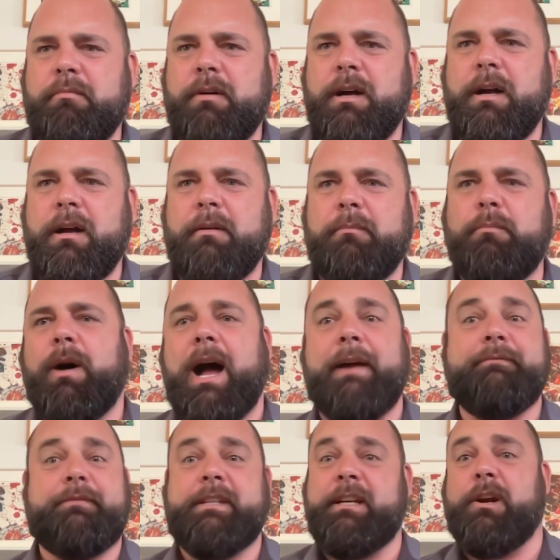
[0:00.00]

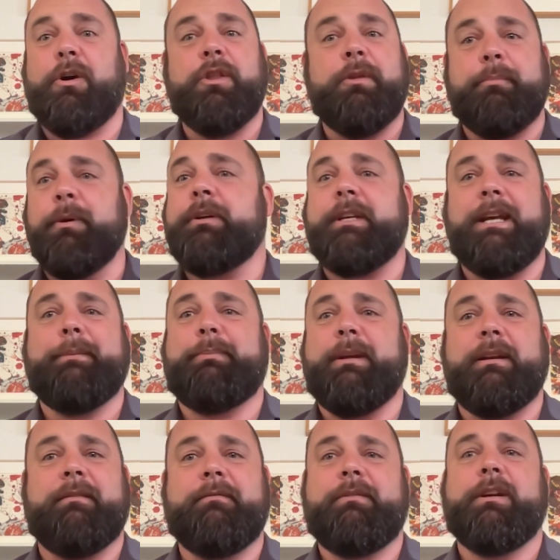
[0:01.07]
I did all the
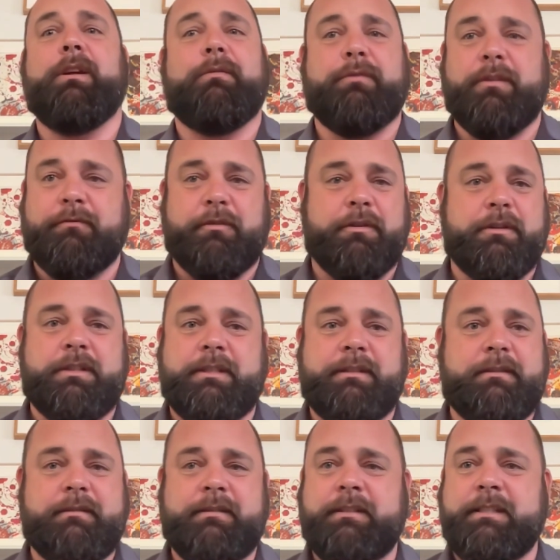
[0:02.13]
bookkeeping, for the
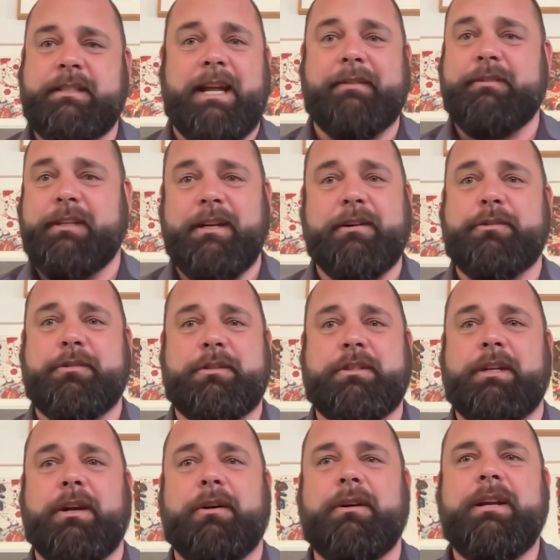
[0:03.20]
first 7 years or
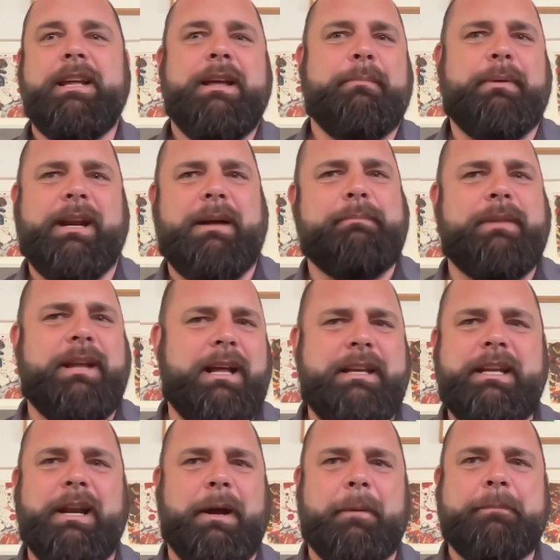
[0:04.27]
so, but
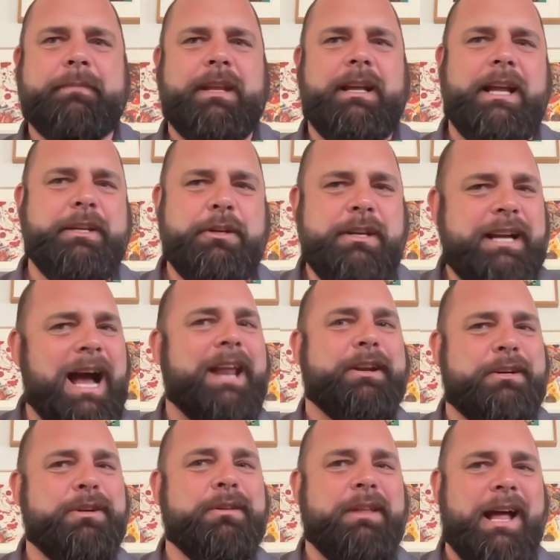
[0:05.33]
and you got to
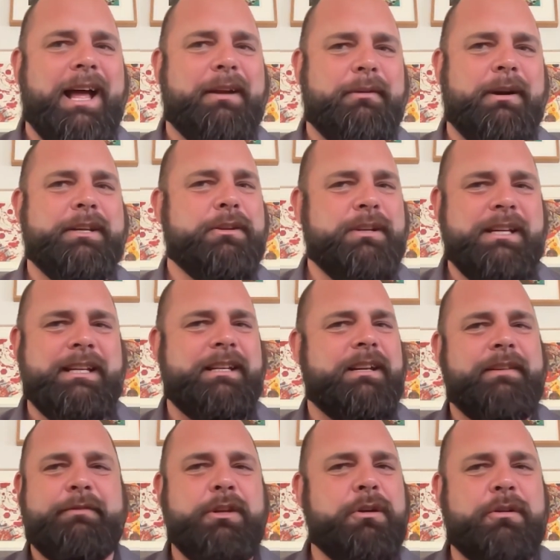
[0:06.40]
do that, right? You need to,
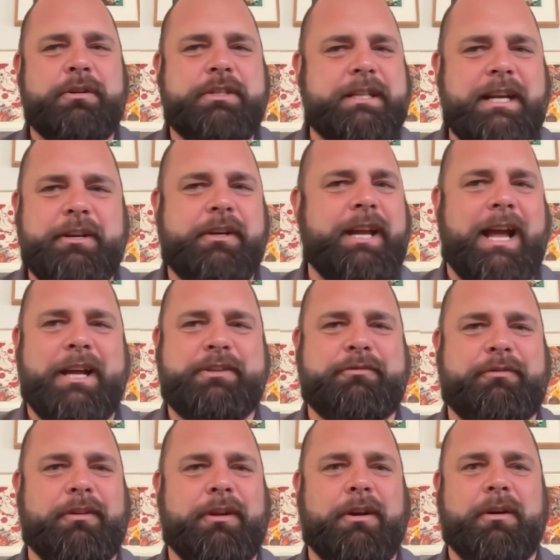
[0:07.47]
if you don't understand your cash
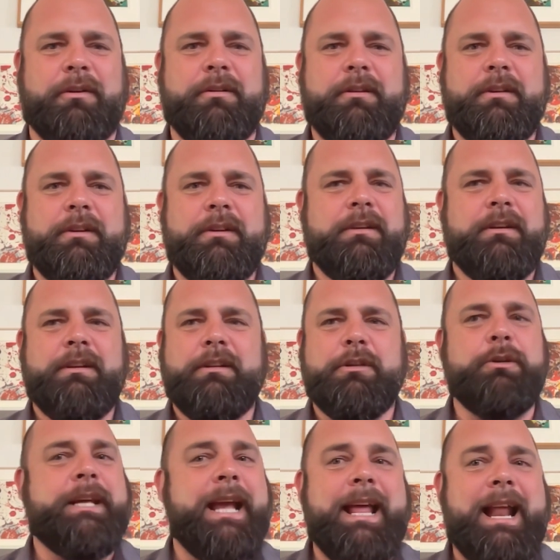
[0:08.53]
flow, you
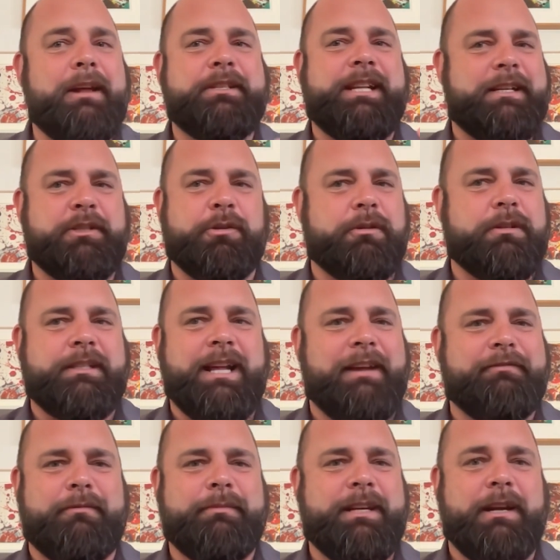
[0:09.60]
can't outsource that
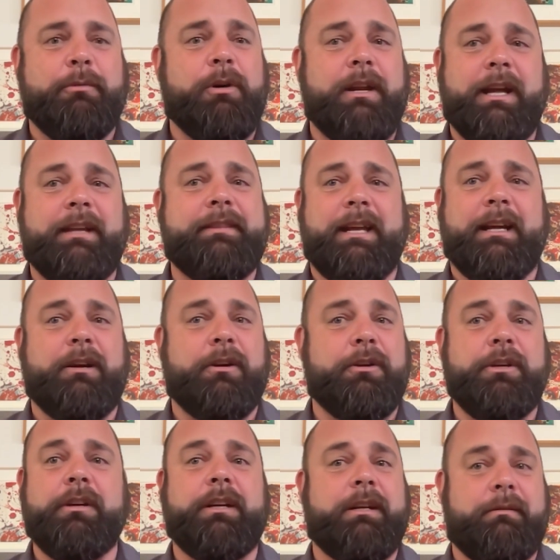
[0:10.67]
from day one, I think, or
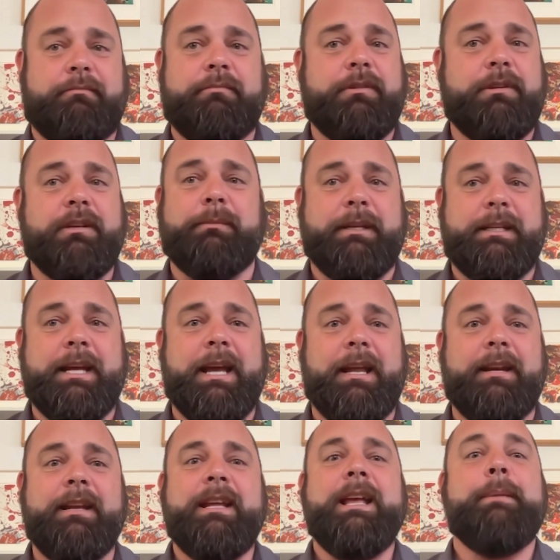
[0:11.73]
you're gonna be
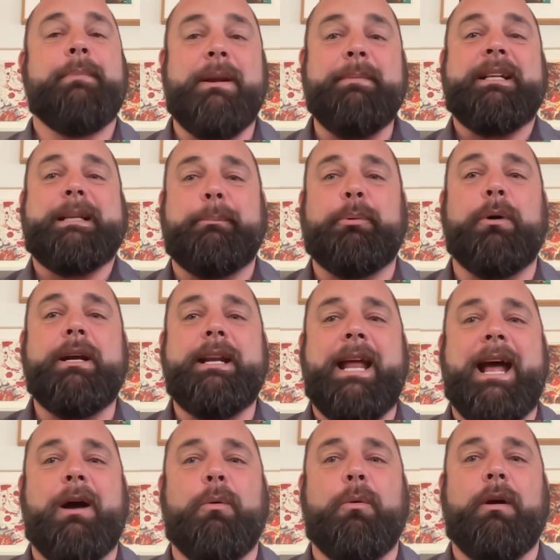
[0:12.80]
dead. But I'm at the point
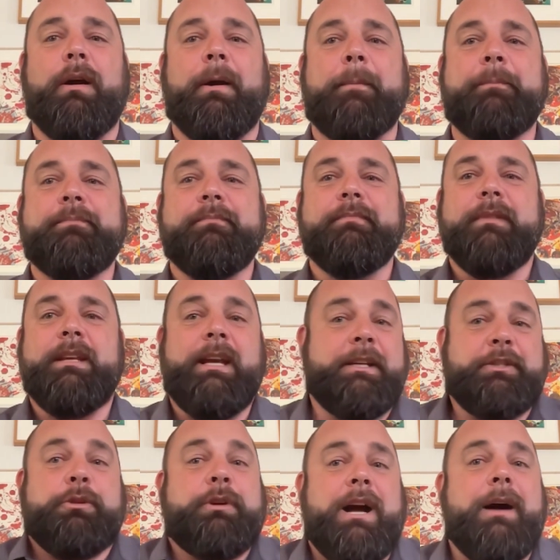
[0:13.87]
now where it's
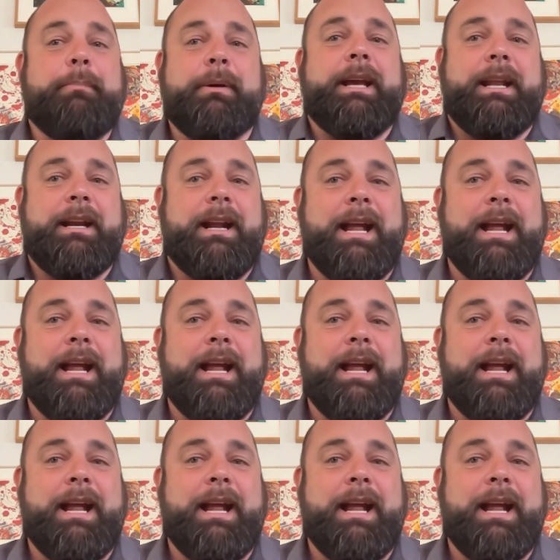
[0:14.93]
too complicated.